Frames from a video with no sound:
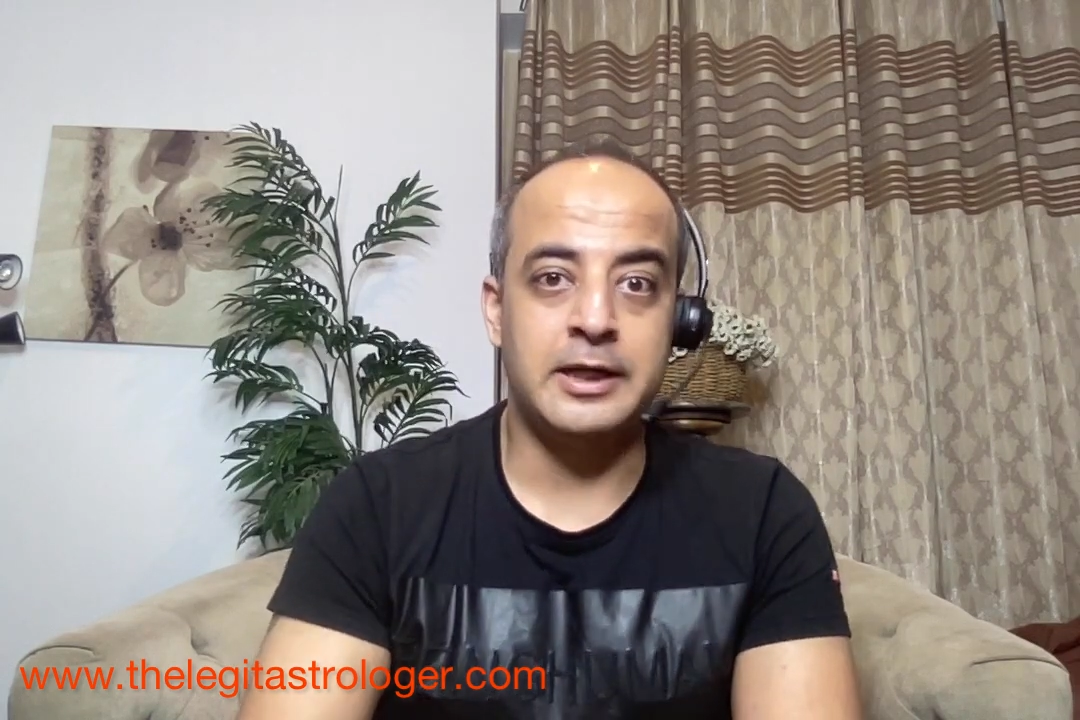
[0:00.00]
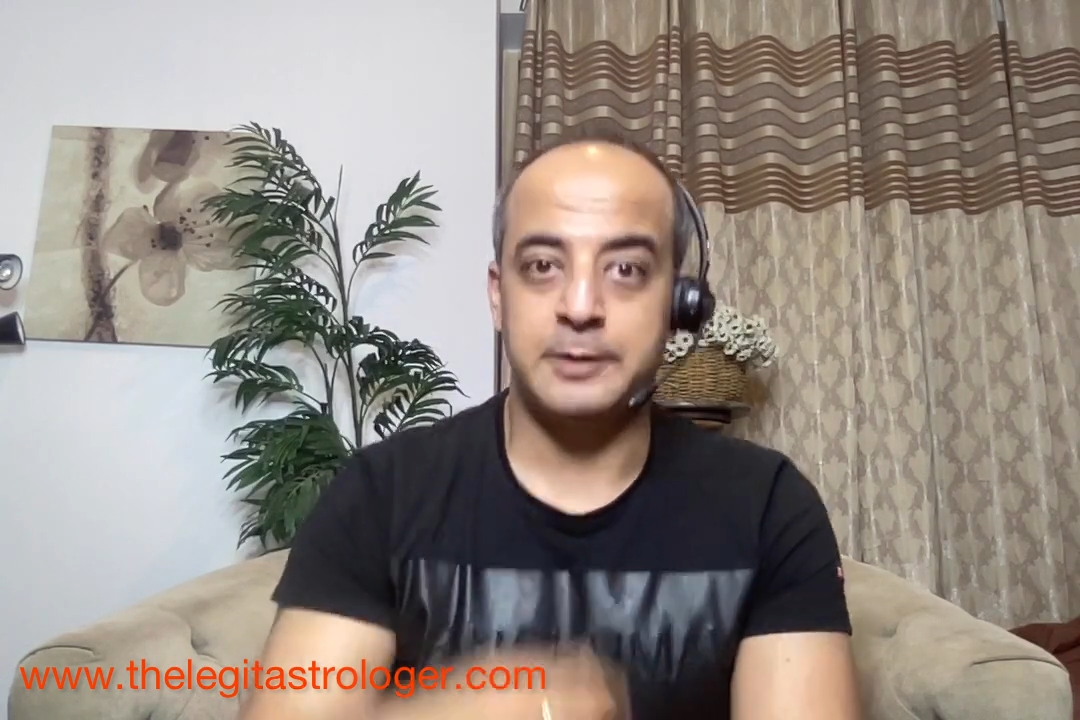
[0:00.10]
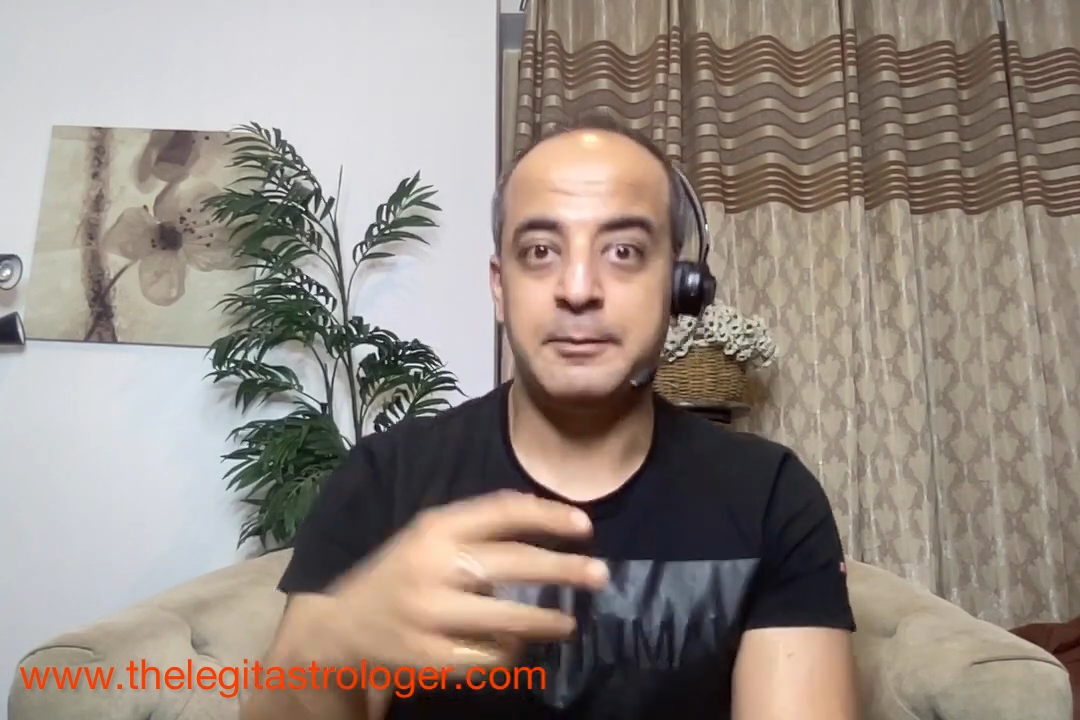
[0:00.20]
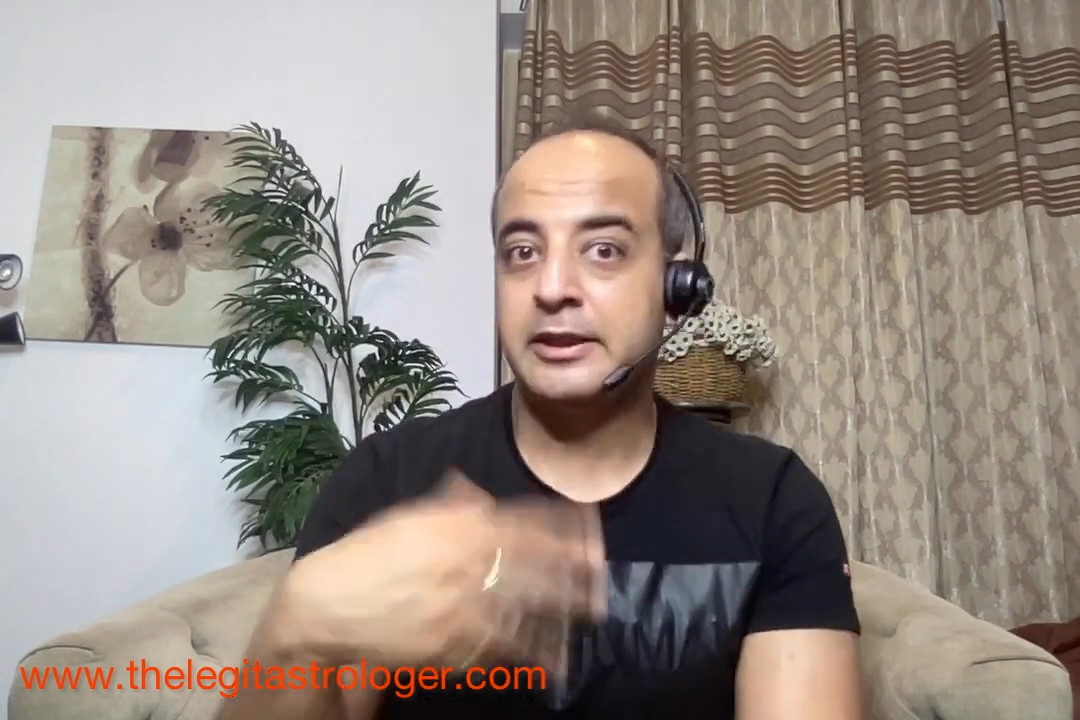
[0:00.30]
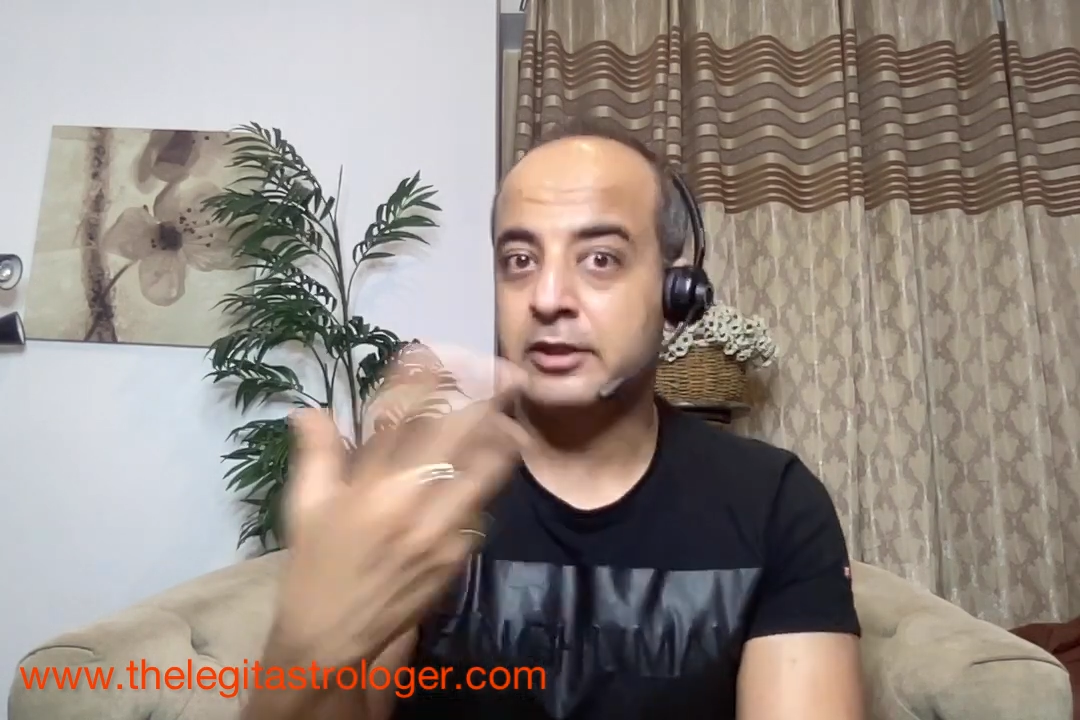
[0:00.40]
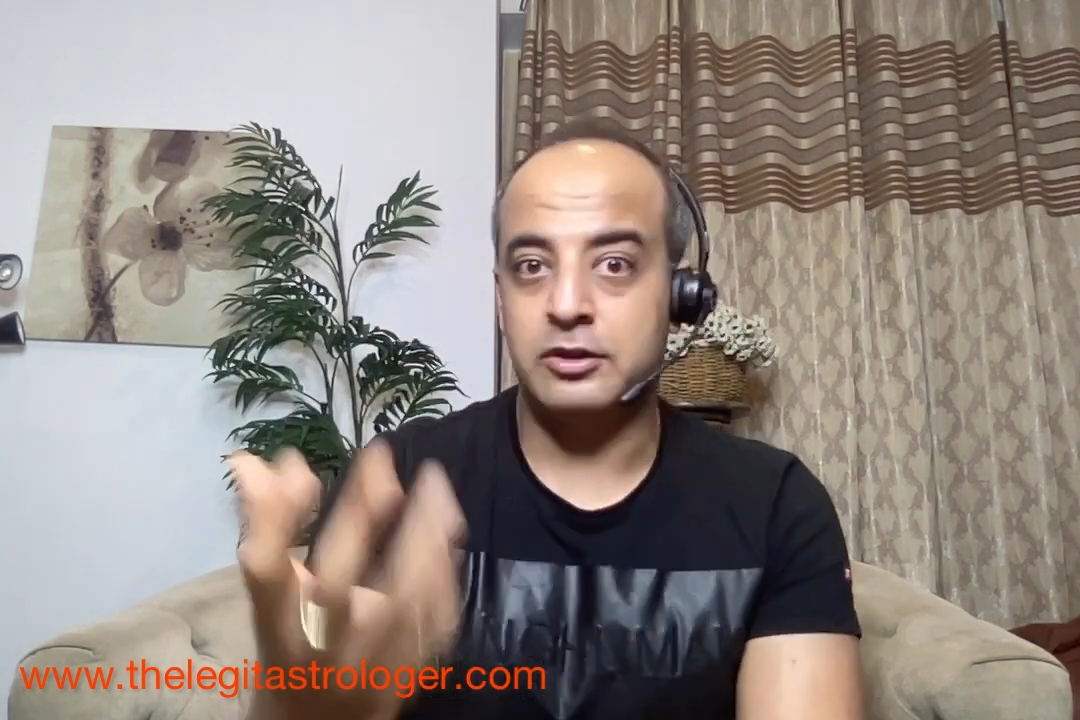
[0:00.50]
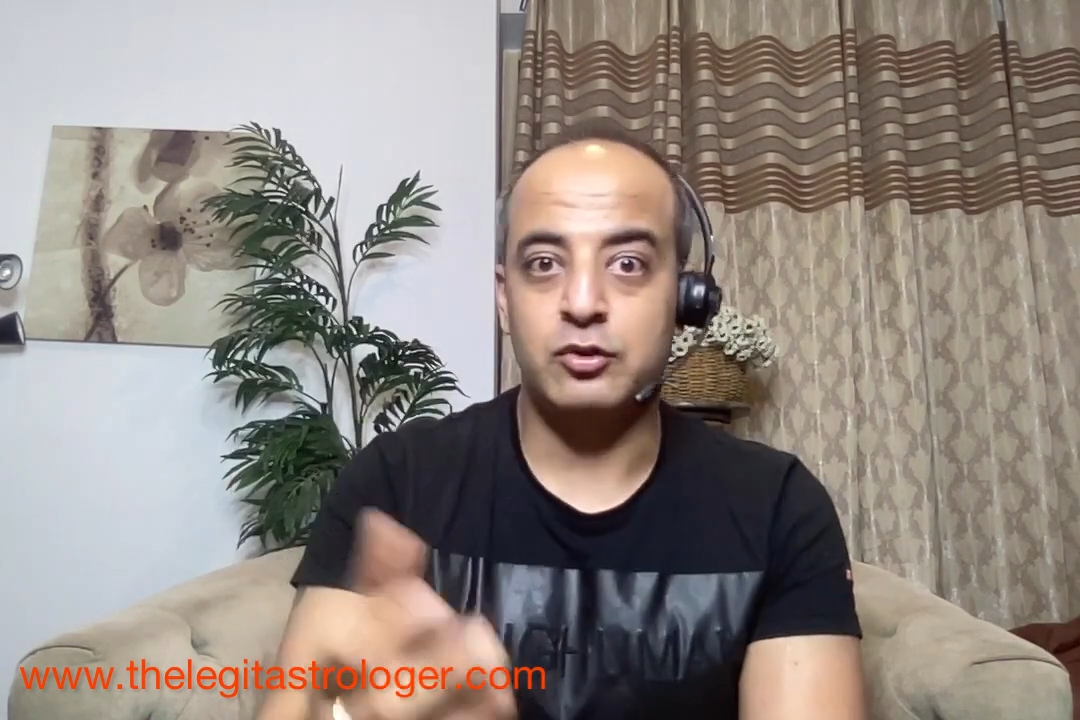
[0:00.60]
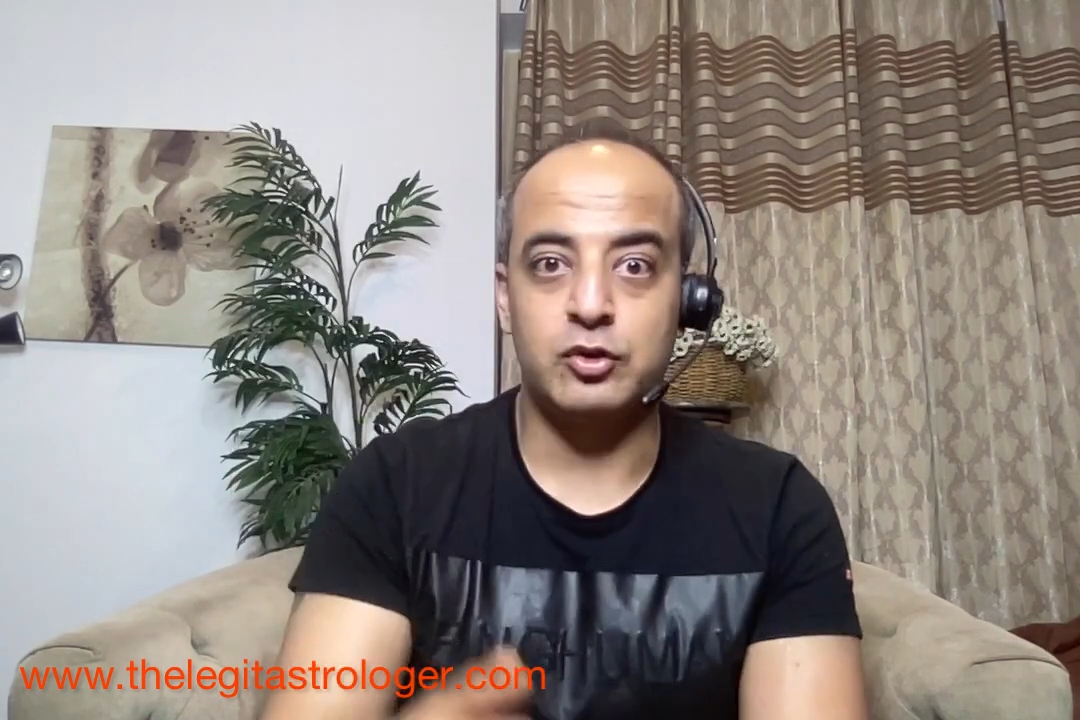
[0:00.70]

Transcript: it may turn out